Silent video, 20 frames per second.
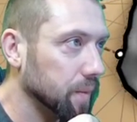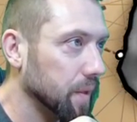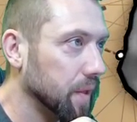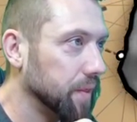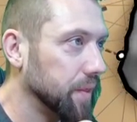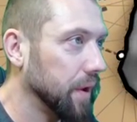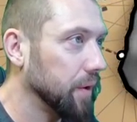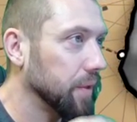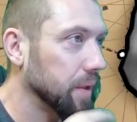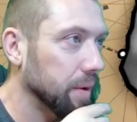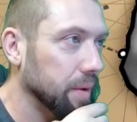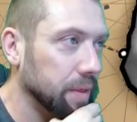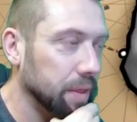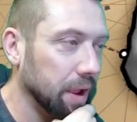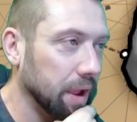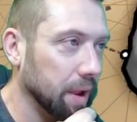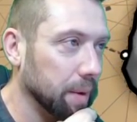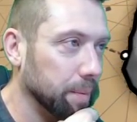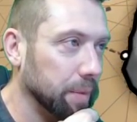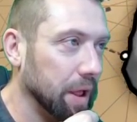There, they, they
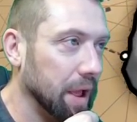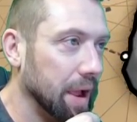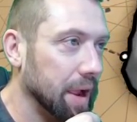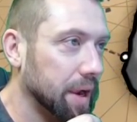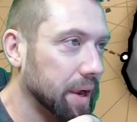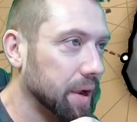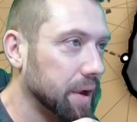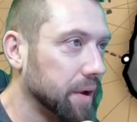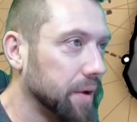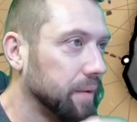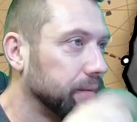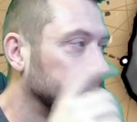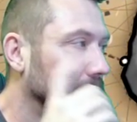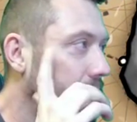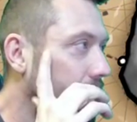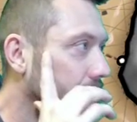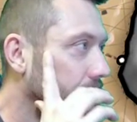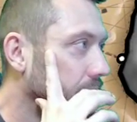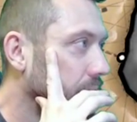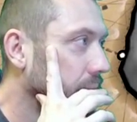hit black.
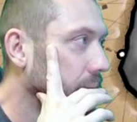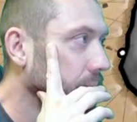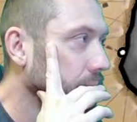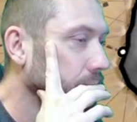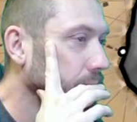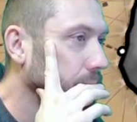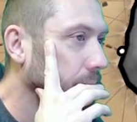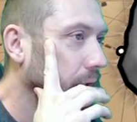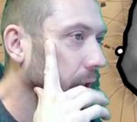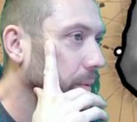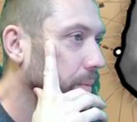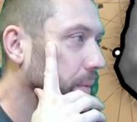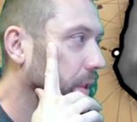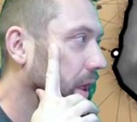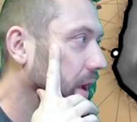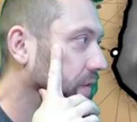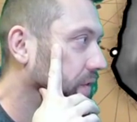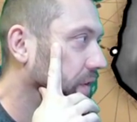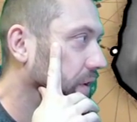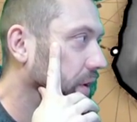They hit
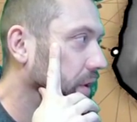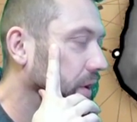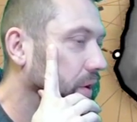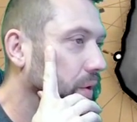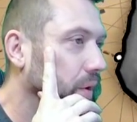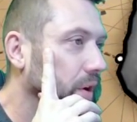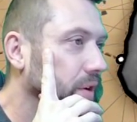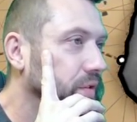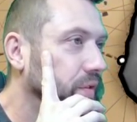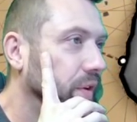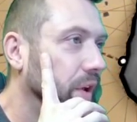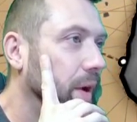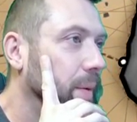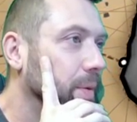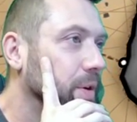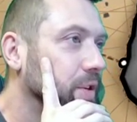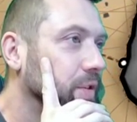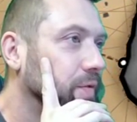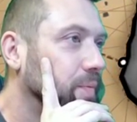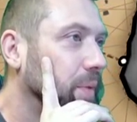black fairly aggressively. How
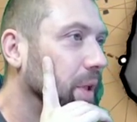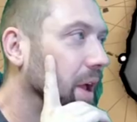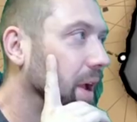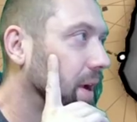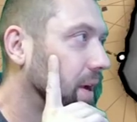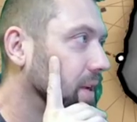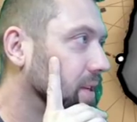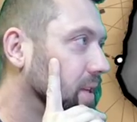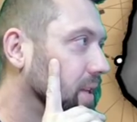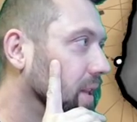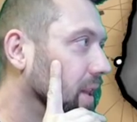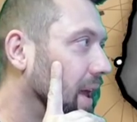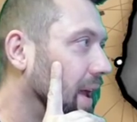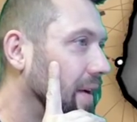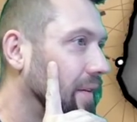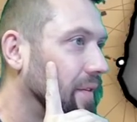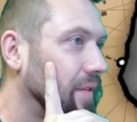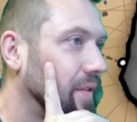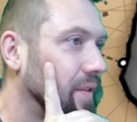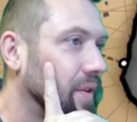much of black is left?
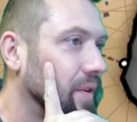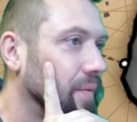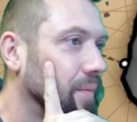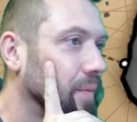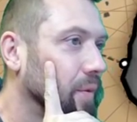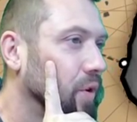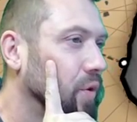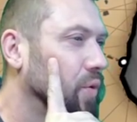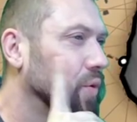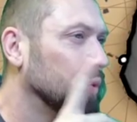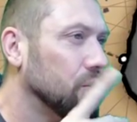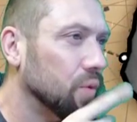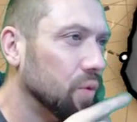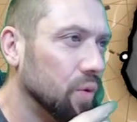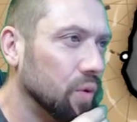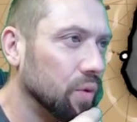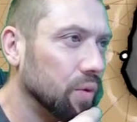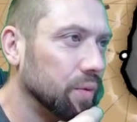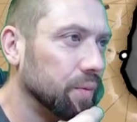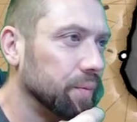
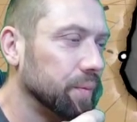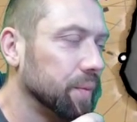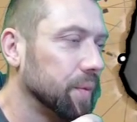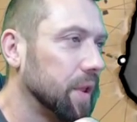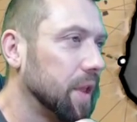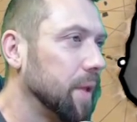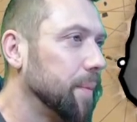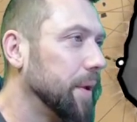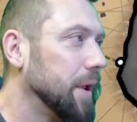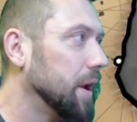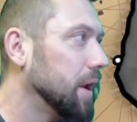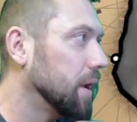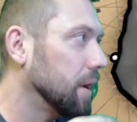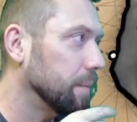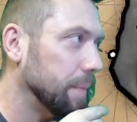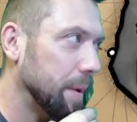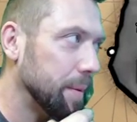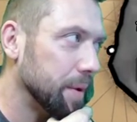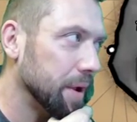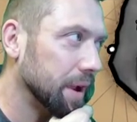Ooh. Keep hitting him.
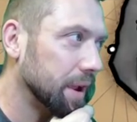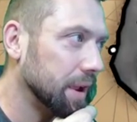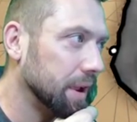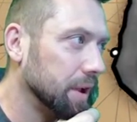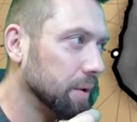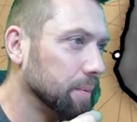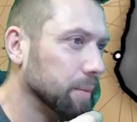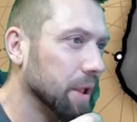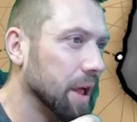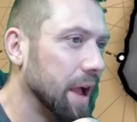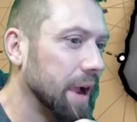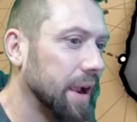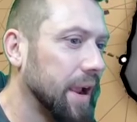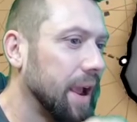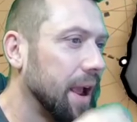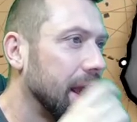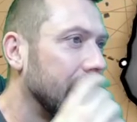Maybe I can kill black.